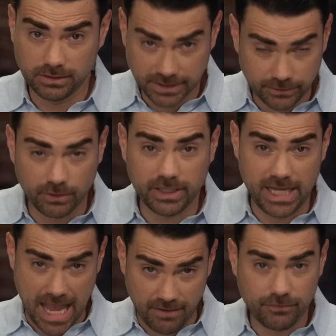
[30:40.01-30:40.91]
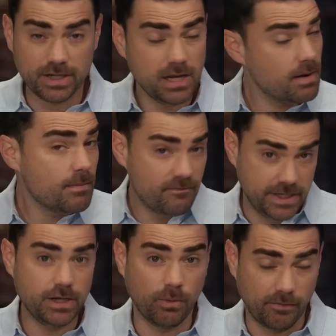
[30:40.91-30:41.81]
Literally every
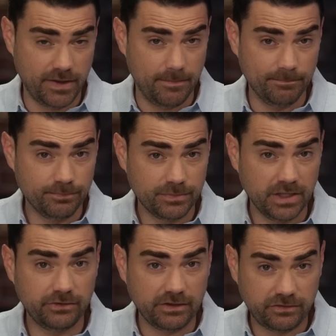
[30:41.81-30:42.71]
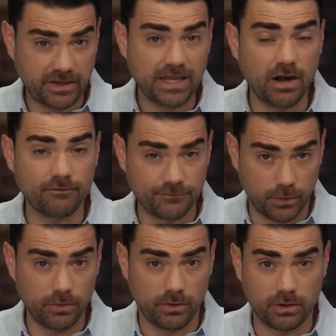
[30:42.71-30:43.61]
video of him is a state of
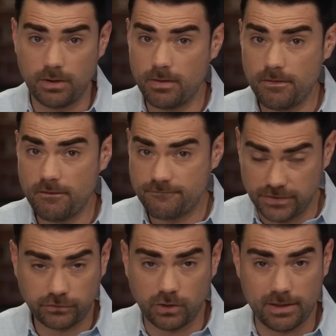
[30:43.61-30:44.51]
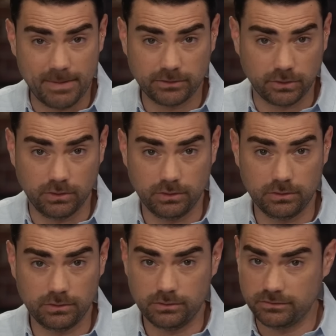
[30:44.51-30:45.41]
further physical and mental
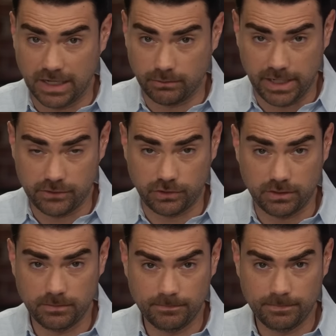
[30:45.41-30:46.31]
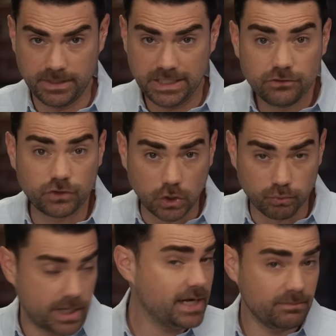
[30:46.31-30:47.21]
degradation. He is
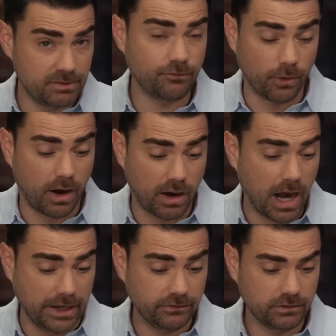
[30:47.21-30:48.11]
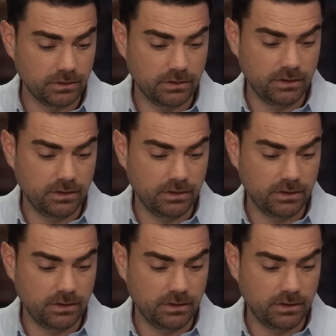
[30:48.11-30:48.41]
degrading before our eyes.